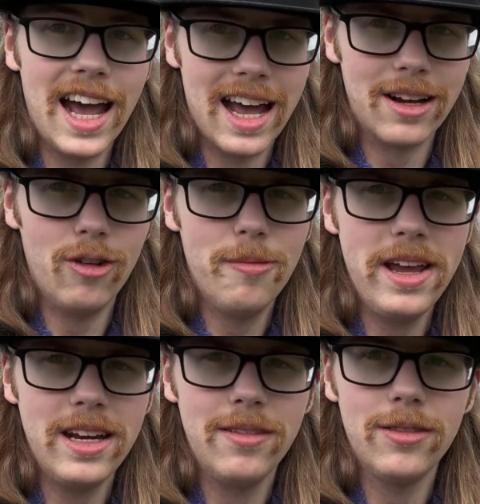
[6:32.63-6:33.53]
And we've
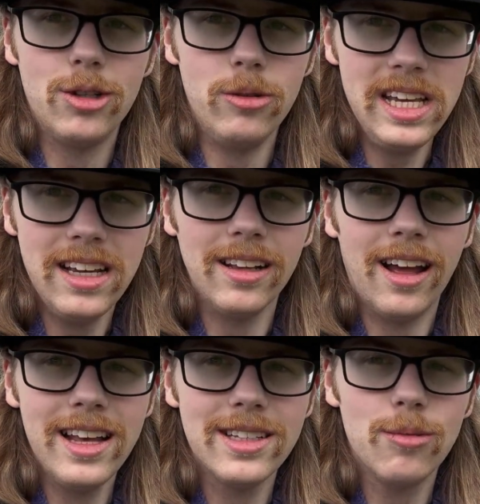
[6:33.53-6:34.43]
made it to Eagle
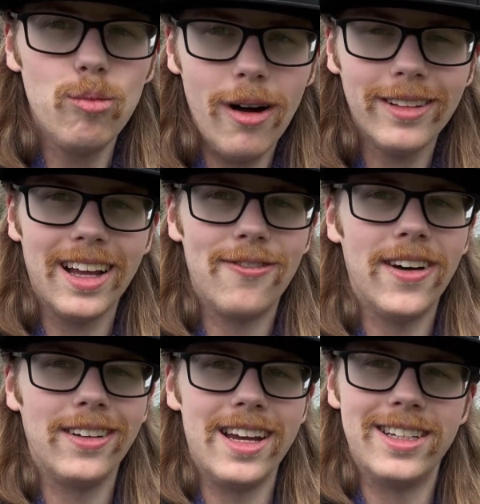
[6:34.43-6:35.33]
Heights Wildlife
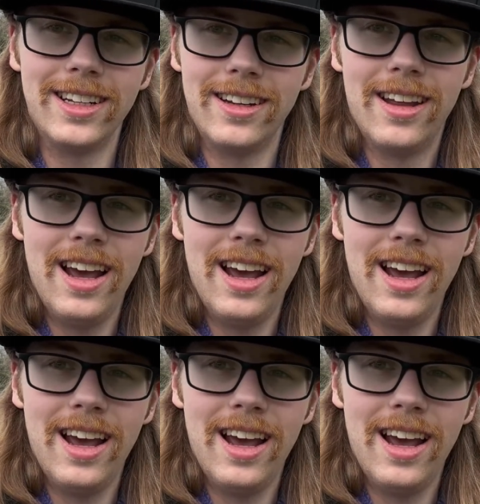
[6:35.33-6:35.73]
Foundation.